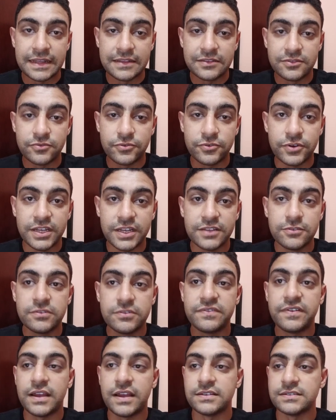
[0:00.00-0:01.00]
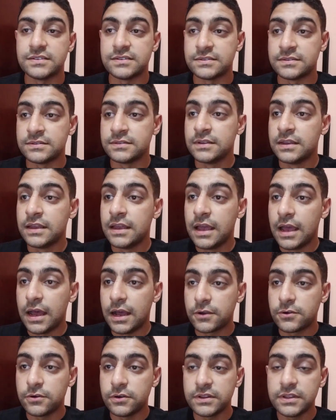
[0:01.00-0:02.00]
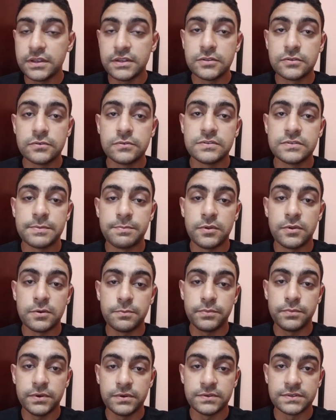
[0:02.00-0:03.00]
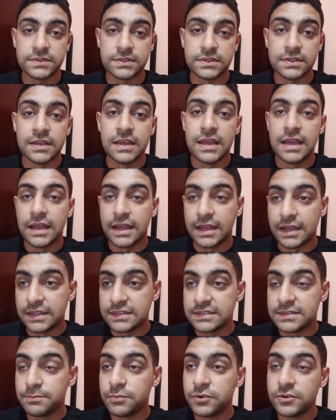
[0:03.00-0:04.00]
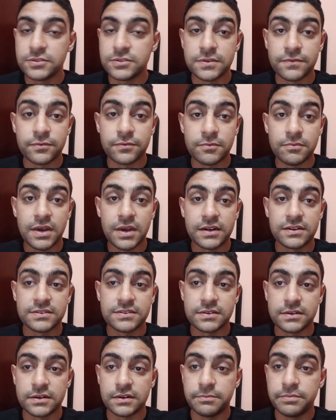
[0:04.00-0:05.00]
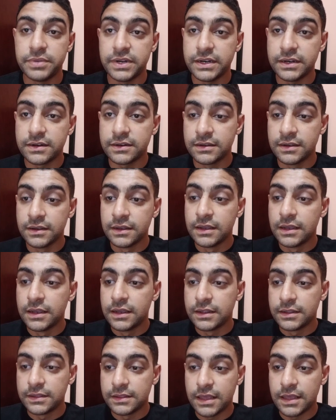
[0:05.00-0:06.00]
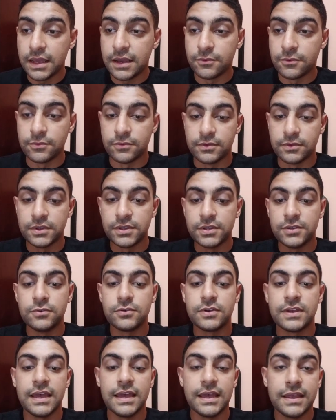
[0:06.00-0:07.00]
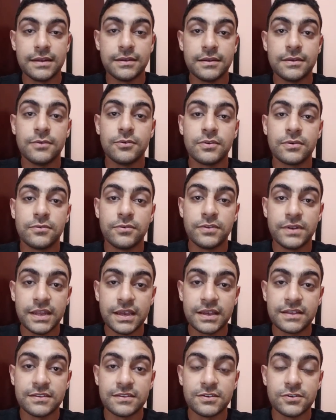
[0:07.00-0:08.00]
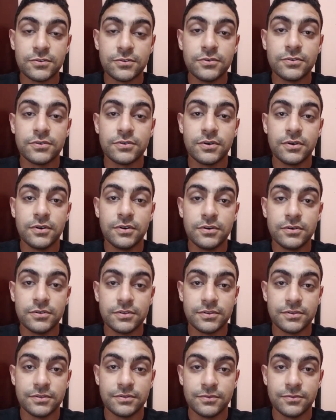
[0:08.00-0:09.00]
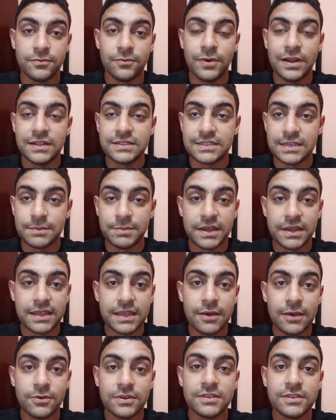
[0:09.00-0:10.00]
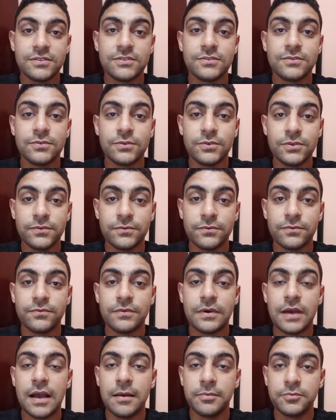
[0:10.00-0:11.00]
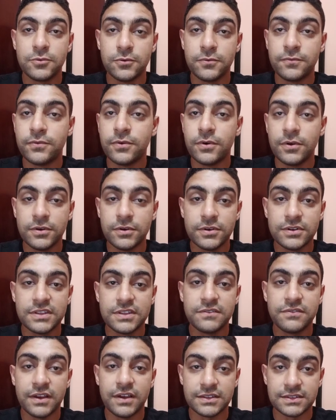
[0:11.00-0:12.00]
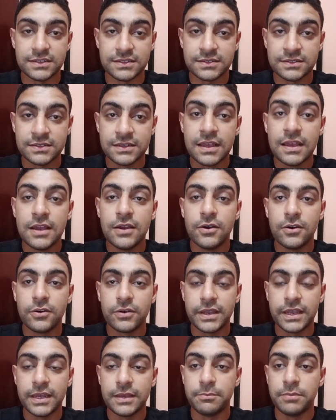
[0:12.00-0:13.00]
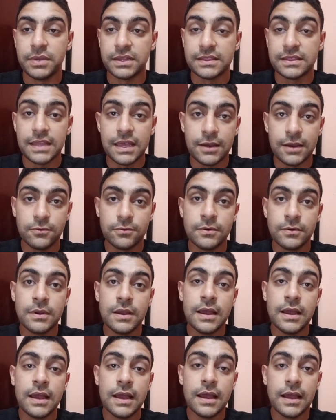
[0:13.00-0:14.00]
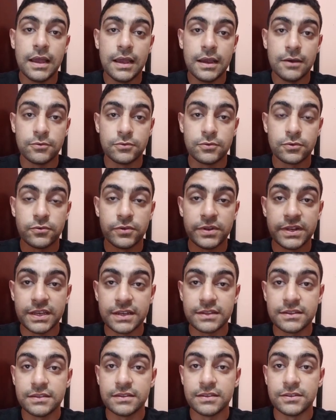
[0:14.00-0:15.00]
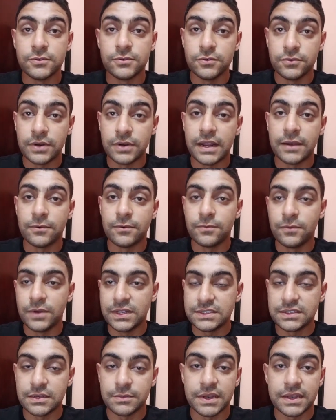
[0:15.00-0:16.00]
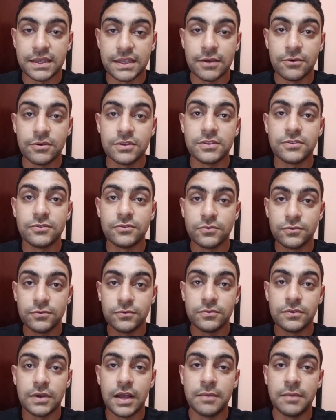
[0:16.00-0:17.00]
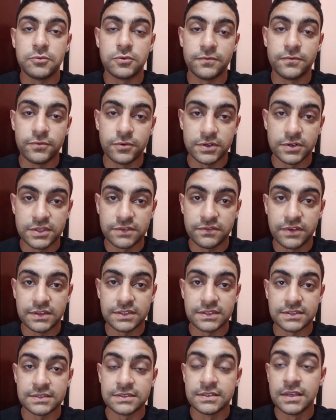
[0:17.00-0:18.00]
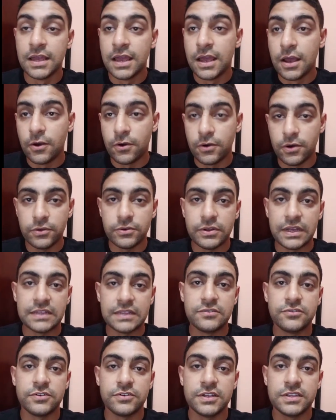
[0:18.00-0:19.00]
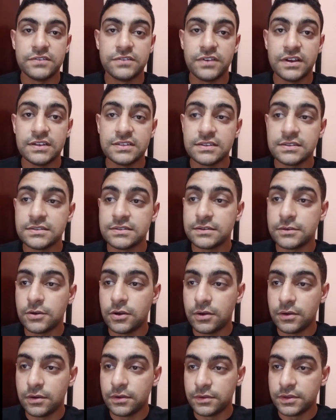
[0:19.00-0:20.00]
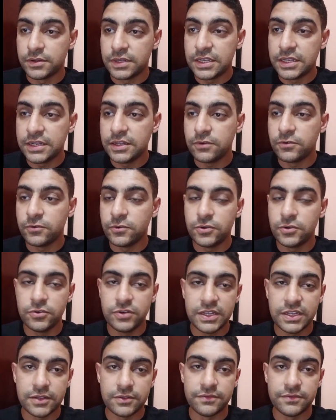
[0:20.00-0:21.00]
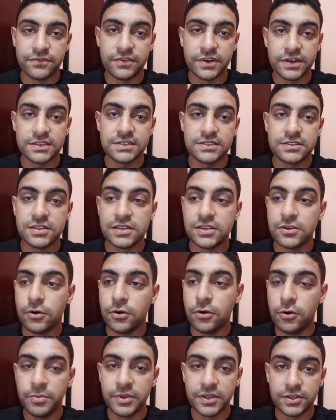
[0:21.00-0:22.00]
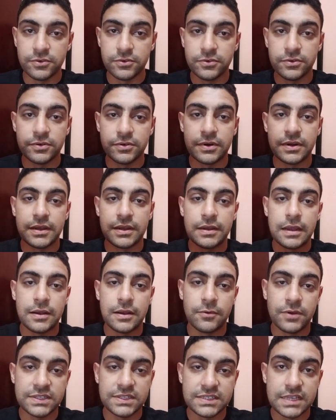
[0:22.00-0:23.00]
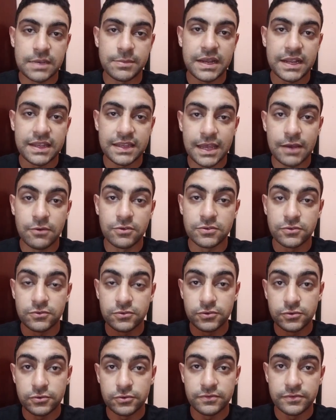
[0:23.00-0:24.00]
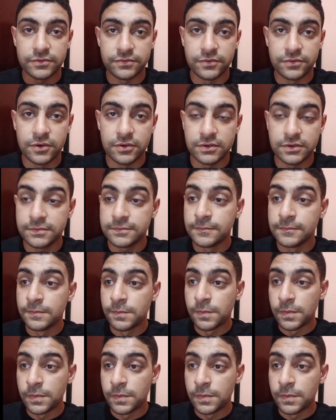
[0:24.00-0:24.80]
Android device. According to the blog post and the post from Mark Zuckerberg, now you can connect your own WhatsApp account to up to 4 devices. Okay, but now how to connect your WhatsApp account to up to 4 devices? On Android devices, you need first to open your WhatsApp account on your phone,